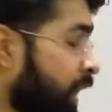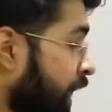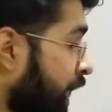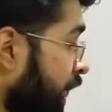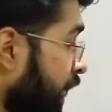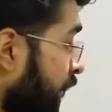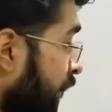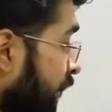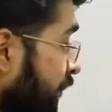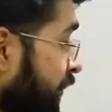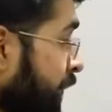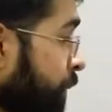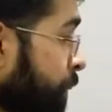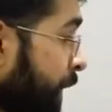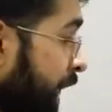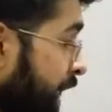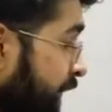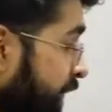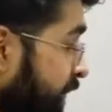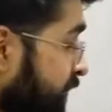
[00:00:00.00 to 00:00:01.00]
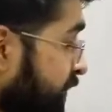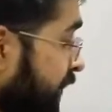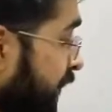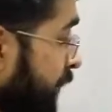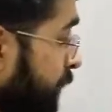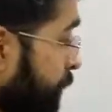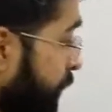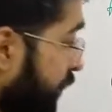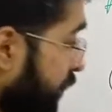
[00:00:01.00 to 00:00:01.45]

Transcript: Other barriers can